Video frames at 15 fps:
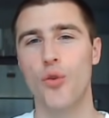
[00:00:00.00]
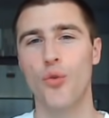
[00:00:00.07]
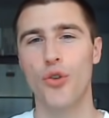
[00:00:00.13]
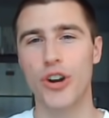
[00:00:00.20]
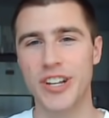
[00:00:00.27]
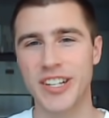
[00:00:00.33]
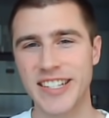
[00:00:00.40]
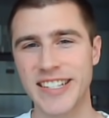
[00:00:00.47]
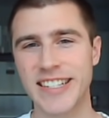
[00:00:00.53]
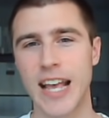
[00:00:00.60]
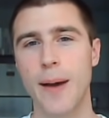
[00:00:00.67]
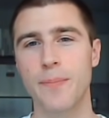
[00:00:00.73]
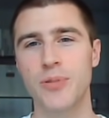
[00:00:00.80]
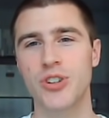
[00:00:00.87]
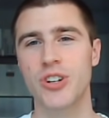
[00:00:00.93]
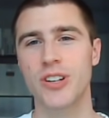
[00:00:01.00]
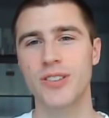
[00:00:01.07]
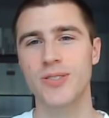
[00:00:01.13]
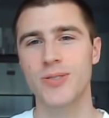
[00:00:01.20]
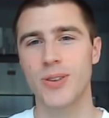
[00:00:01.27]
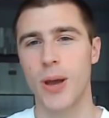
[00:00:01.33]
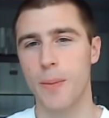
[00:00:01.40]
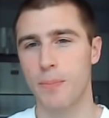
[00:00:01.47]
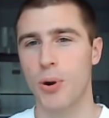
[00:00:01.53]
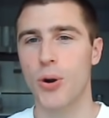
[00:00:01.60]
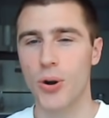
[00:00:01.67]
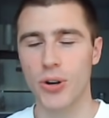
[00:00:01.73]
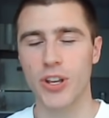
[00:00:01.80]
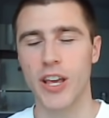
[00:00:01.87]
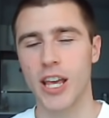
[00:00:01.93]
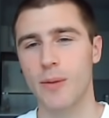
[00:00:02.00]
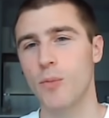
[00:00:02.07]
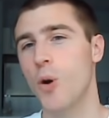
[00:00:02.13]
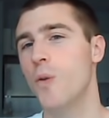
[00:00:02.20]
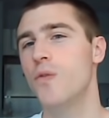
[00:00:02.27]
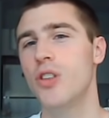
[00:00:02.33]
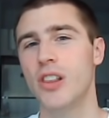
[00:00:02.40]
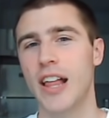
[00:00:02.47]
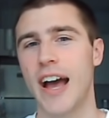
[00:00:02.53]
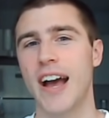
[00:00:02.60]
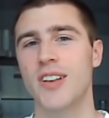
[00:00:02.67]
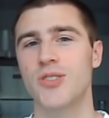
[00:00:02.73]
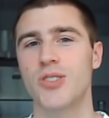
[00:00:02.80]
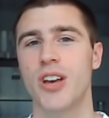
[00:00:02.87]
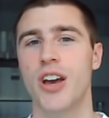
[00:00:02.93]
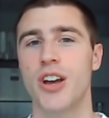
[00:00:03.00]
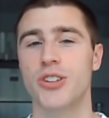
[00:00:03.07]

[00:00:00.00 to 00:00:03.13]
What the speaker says: receptions per game over the last